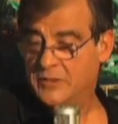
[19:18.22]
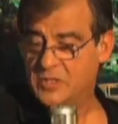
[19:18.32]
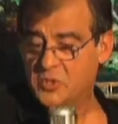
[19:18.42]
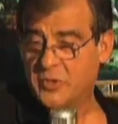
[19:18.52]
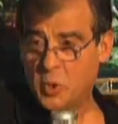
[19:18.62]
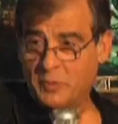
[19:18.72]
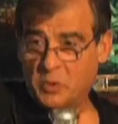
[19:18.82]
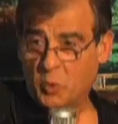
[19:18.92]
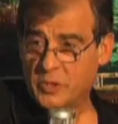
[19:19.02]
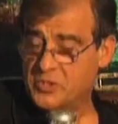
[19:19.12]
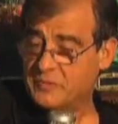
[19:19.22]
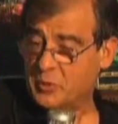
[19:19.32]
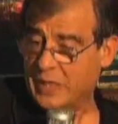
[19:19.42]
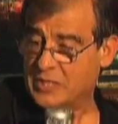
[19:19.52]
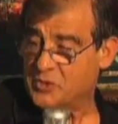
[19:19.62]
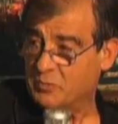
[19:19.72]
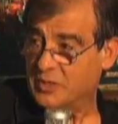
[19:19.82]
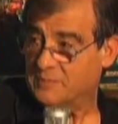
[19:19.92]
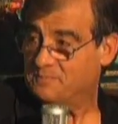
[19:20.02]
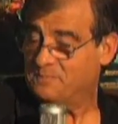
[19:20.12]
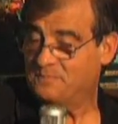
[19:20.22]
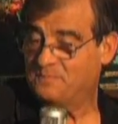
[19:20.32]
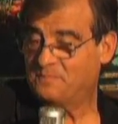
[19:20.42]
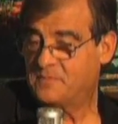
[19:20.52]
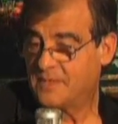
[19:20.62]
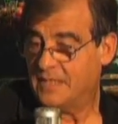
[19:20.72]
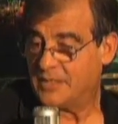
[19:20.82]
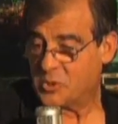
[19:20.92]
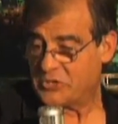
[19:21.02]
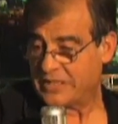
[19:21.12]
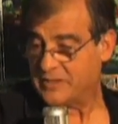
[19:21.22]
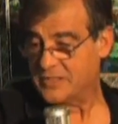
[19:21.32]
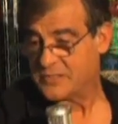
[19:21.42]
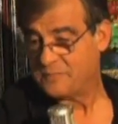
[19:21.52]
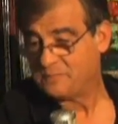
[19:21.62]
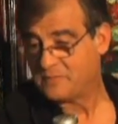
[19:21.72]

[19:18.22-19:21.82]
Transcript: These are the opening words of the Urantia book. It goes like this.